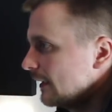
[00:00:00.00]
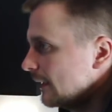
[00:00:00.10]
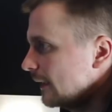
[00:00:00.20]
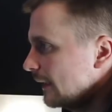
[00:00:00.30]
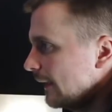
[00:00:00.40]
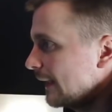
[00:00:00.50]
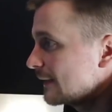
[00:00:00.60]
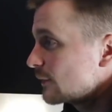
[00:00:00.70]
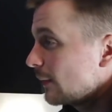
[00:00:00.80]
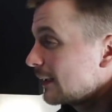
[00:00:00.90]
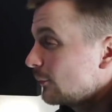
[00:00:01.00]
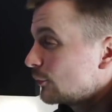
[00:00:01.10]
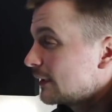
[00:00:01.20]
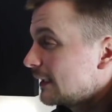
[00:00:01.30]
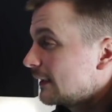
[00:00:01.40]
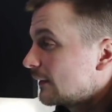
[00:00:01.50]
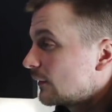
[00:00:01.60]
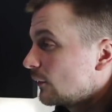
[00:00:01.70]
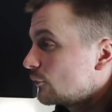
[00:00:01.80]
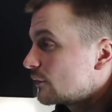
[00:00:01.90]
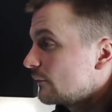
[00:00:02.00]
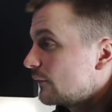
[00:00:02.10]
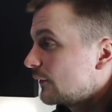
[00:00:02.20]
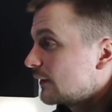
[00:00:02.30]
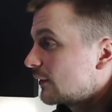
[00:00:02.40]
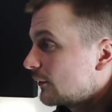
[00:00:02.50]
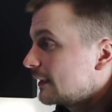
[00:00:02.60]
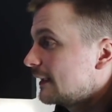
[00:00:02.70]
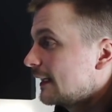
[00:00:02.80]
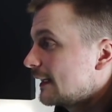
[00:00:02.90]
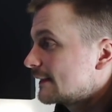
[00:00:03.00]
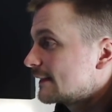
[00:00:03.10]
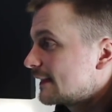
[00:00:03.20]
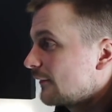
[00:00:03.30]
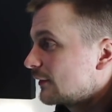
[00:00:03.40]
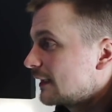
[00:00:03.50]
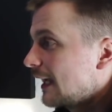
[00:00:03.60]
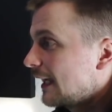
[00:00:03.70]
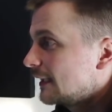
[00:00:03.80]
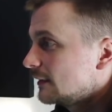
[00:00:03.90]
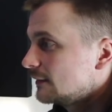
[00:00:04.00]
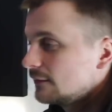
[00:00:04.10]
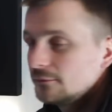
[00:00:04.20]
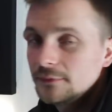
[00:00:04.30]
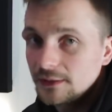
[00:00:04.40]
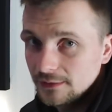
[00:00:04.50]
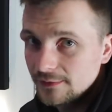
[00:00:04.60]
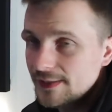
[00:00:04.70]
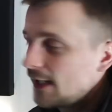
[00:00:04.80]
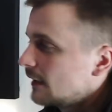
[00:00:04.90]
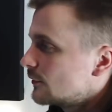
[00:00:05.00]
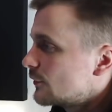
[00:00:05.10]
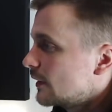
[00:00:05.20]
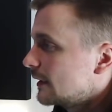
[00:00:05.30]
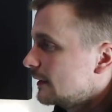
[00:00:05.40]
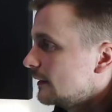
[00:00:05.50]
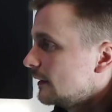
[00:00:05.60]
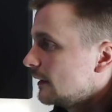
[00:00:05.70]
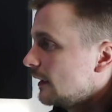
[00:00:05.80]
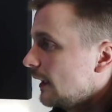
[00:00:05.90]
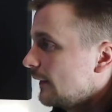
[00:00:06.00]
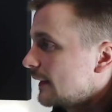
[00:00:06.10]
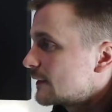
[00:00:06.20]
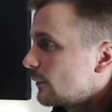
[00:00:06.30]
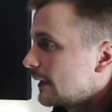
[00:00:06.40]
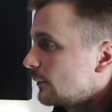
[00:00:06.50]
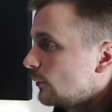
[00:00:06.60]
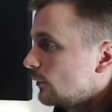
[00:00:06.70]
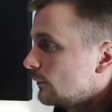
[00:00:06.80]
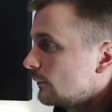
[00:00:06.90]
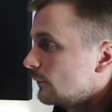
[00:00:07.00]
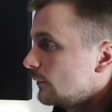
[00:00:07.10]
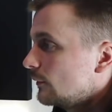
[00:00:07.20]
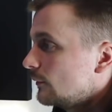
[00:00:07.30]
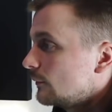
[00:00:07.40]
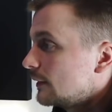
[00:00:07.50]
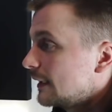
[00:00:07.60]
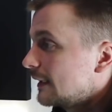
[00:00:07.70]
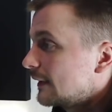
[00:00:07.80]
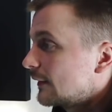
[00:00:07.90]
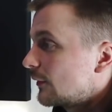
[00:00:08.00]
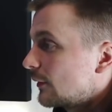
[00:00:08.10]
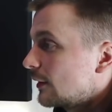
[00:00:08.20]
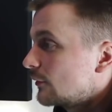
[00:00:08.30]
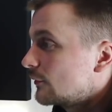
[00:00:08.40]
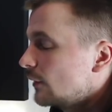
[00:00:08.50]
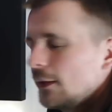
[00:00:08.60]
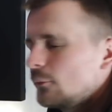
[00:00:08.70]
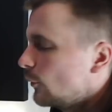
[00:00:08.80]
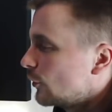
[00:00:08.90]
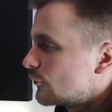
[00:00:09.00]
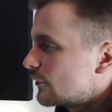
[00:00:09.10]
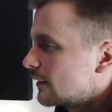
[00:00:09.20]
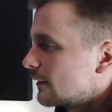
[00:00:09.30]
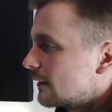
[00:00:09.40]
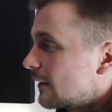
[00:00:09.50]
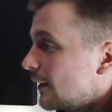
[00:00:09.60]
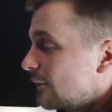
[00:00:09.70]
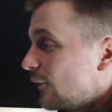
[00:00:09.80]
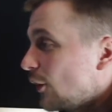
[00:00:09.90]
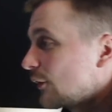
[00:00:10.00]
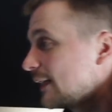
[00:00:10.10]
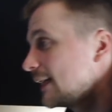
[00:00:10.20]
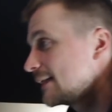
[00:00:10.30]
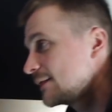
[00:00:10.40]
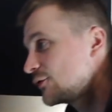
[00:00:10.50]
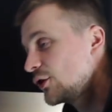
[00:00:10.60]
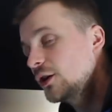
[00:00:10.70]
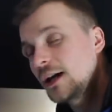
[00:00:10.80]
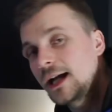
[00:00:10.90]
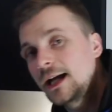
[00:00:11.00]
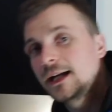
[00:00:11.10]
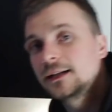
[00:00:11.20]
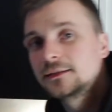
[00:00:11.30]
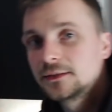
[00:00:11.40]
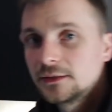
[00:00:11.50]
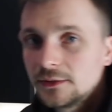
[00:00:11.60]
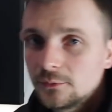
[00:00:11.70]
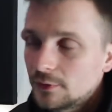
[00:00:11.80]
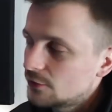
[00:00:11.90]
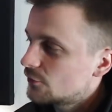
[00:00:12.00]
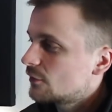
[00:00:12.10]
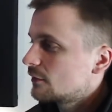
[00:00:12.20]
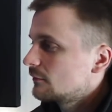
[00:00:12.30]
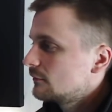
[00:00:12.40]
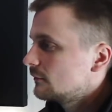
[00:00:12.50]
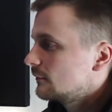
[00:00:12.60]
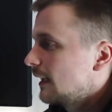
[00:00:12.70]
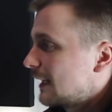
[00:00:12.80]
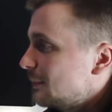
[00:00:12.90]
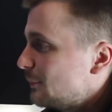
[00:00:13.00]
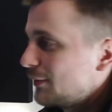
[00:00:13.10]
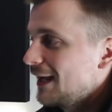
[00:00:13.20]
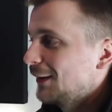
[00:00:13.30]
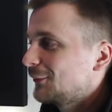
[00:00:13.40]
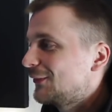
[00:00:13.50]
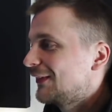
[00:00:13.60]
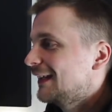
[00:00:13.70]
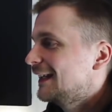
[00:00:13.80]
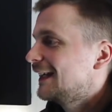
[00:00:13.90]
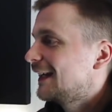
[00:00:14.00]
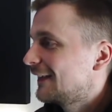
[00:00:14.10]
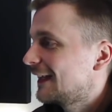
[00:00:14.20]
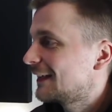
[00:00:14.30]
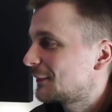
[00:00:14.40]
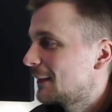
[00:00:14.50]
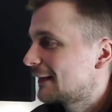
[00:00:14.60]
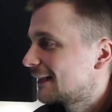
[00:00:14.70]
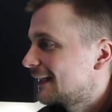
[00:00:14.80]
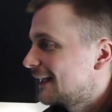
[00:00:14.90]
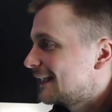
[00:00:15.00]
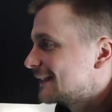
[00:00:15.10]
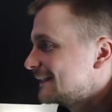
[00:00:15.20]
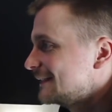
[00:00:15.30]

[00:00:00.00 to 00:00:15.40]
And then 21 years, 153 days is David De Gea, silent G. And then 21 years, 134 days is Joe Hart, which I can pronounce. And then it's Meslier